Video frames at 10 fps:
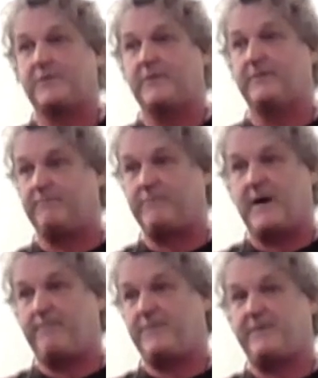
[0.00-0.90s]
through
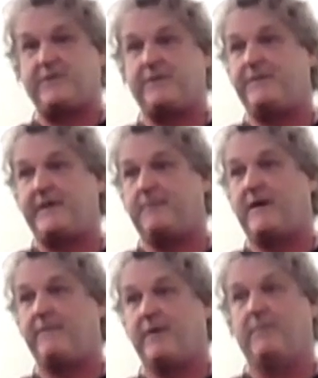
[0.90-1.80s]
up to 2 feet
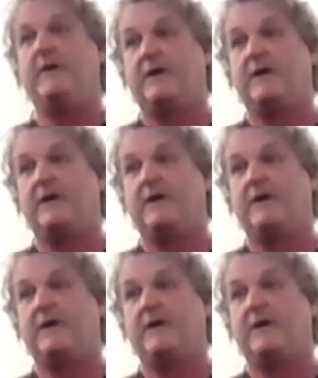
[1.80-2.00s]
above them.